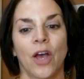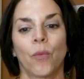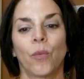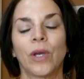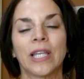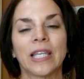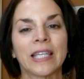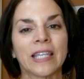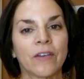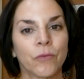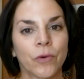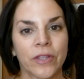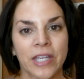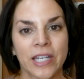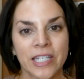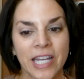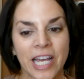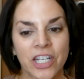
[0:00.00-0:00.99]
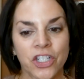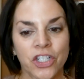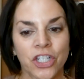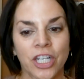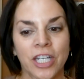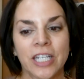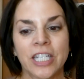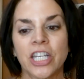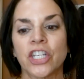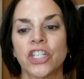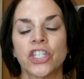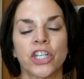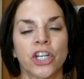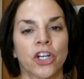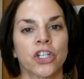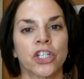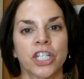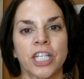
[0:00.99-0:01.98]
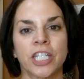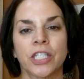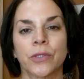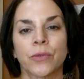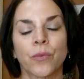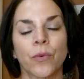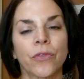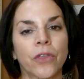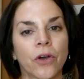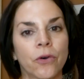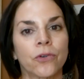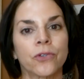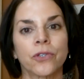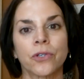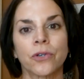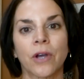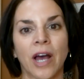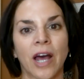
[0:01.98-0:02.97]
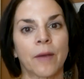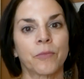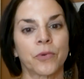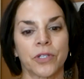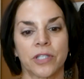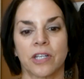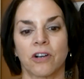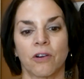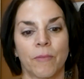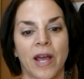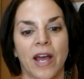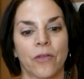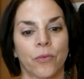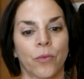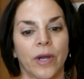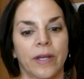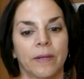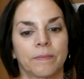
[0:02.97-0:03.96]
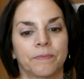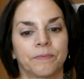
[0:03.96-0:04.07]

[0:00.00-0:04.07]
We live with intention to share Jesus with those who God puts in our pathway.